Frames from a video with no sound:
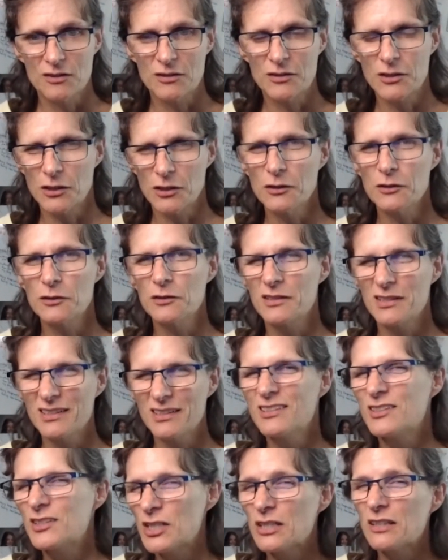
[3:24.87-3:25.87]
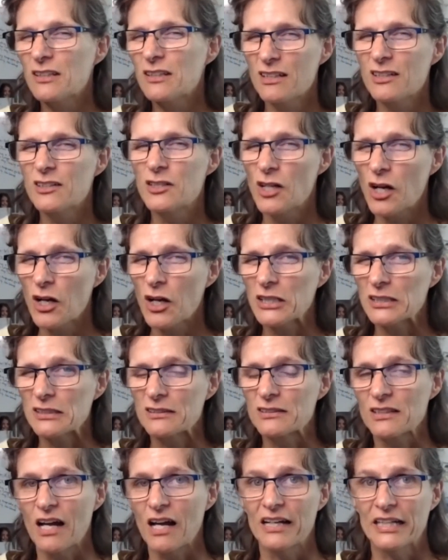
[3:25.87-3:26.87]
turned to the
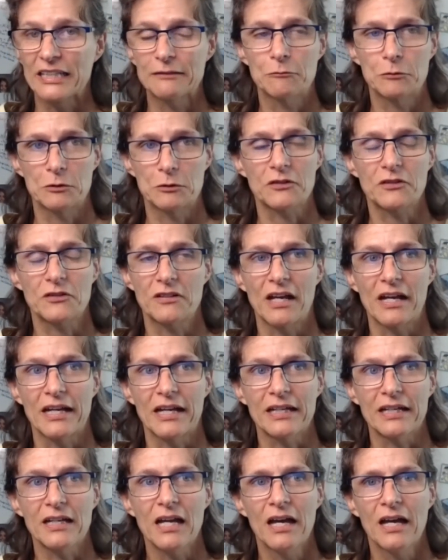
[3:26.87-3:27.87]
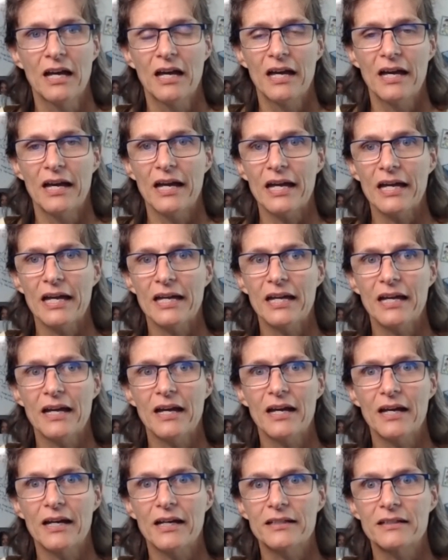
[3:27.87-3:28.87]
dark side, we'll say,
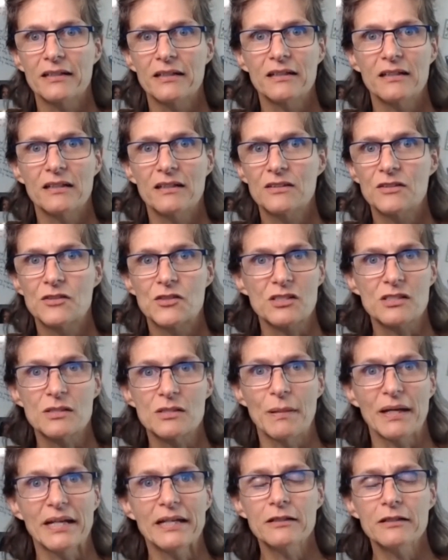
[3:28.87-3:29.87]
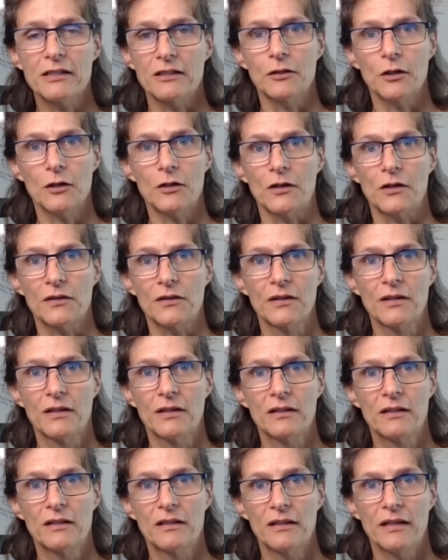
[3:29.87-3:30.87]
and just abandoned her,
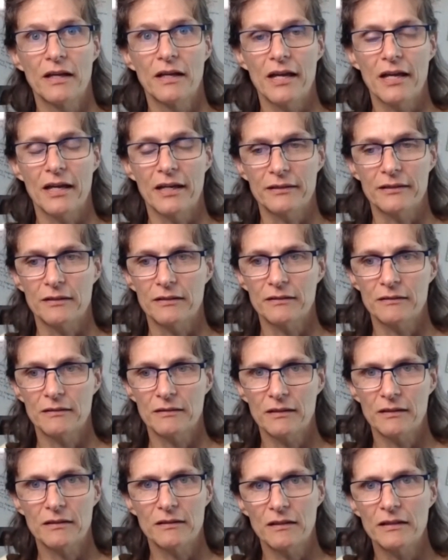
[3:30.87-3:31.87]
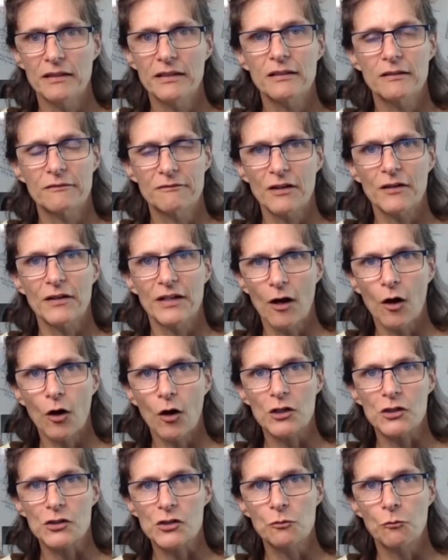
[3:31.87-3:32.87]
and in a very
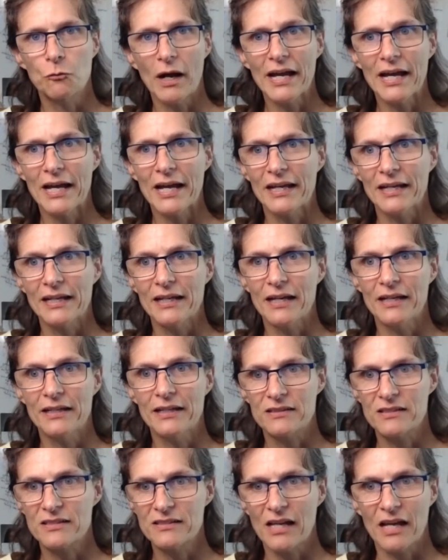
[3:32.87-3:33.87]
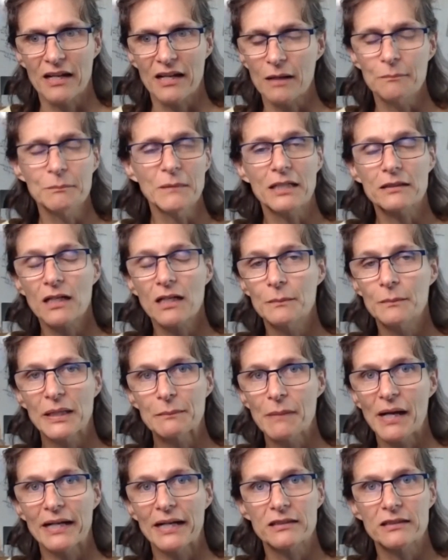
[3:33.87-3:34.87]
harsh way, and said, I'm not
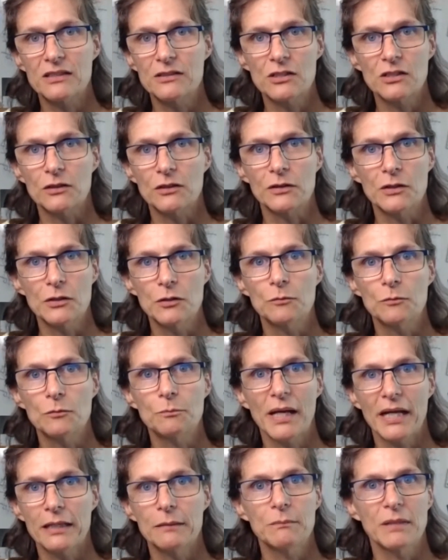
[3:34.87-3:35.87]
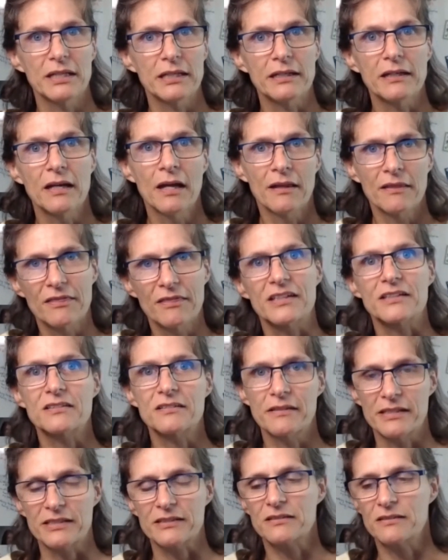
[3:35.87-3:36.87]
coming back until you pay me
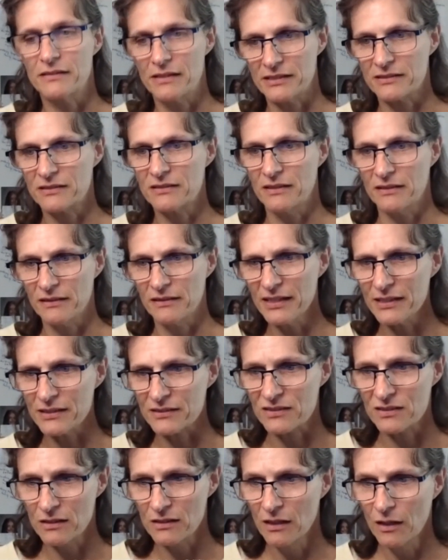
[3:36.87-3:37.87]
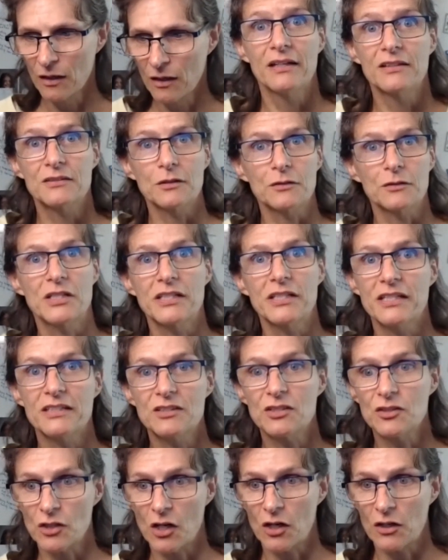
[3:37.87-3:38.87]
this, this, this, and this. So
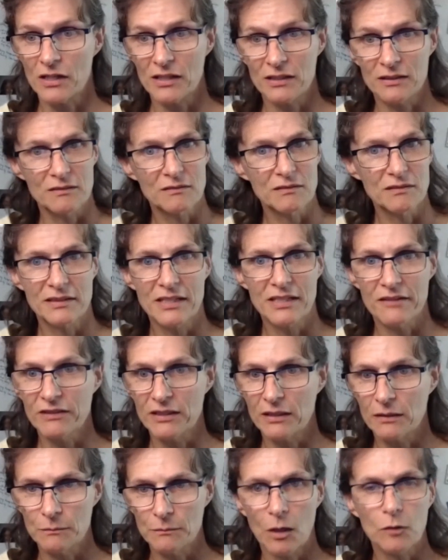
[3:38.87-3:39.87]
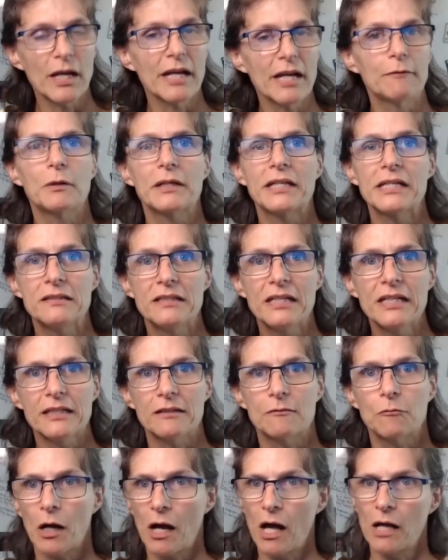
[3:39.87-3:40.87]
she started giving him, okay, what do you
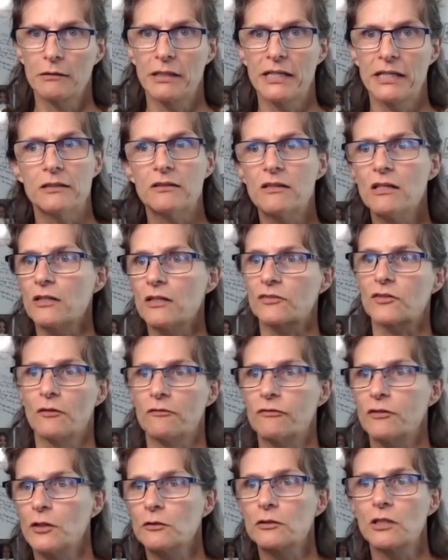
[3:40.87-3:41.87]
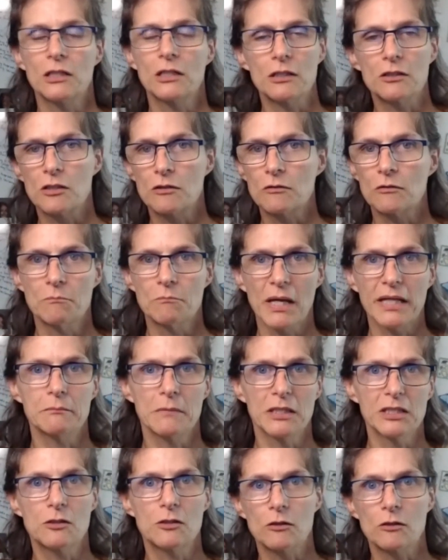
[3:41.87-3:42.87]
need? Well, I need this. If you're going to
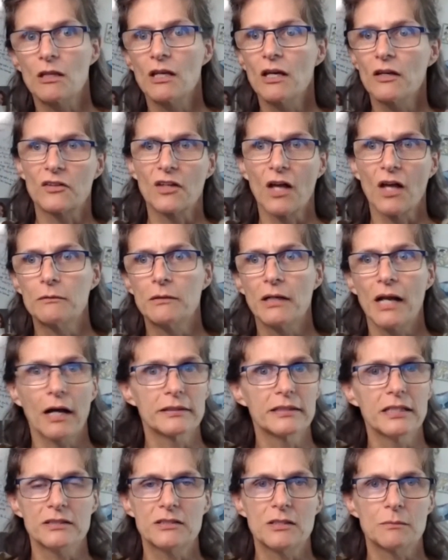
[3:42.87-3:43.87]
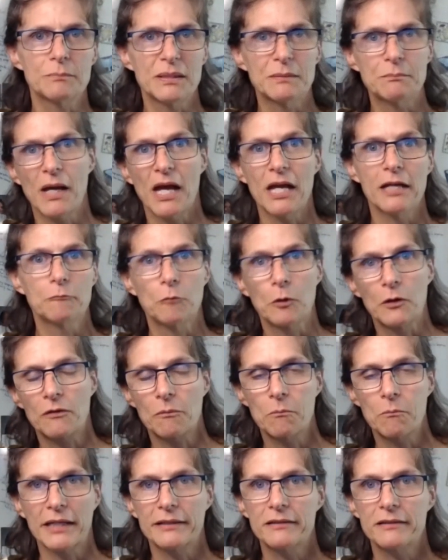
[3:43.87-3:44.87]
make me do this, I need to be paid
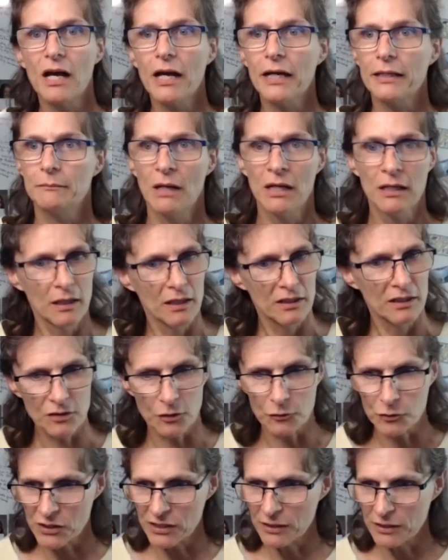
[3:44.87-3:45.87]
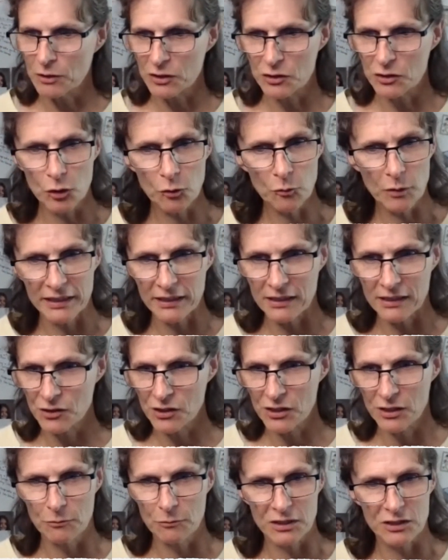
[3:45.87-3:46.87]
worth my time. So she would do it, and
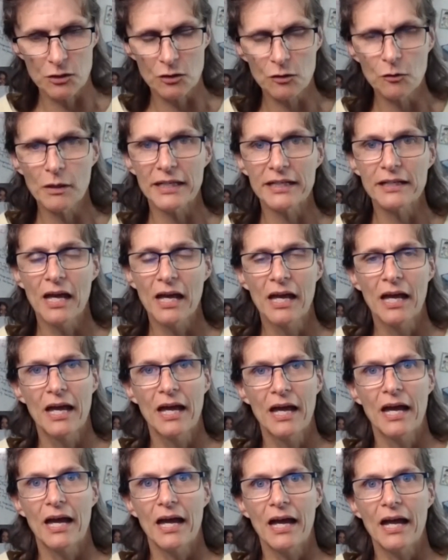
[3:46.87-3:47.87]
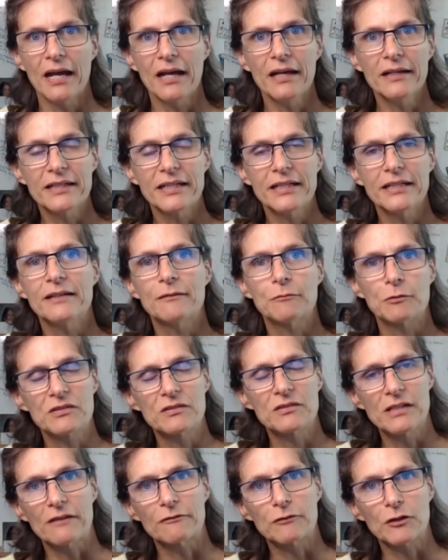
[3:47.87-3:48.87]
she would do it, and it
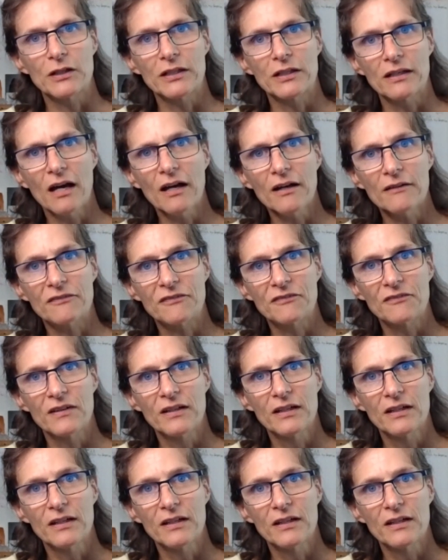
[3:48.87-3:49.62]
was never enough.